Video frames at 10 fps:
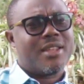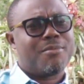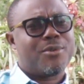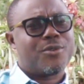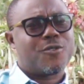
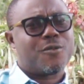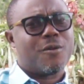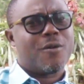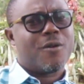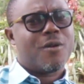able
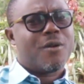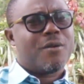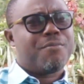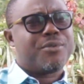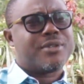to
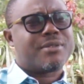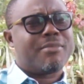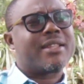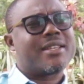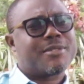put
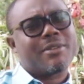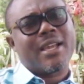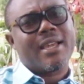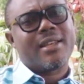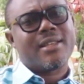matters
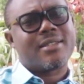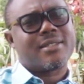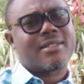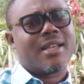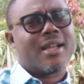behind
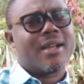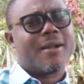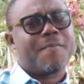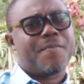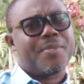us.
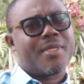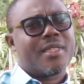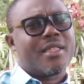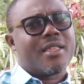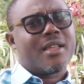
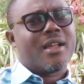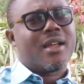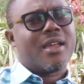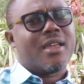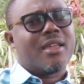
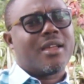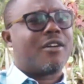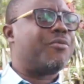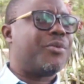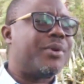I
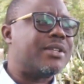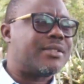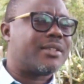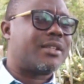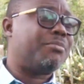have been
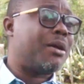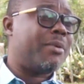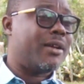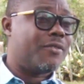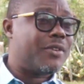reinstated by
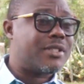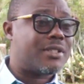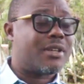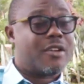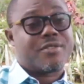my
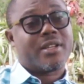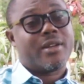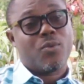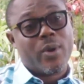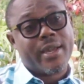university. I've
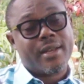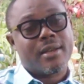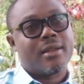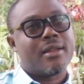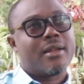started
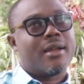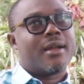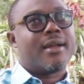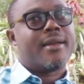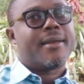working,
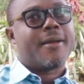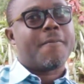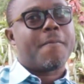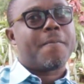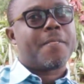and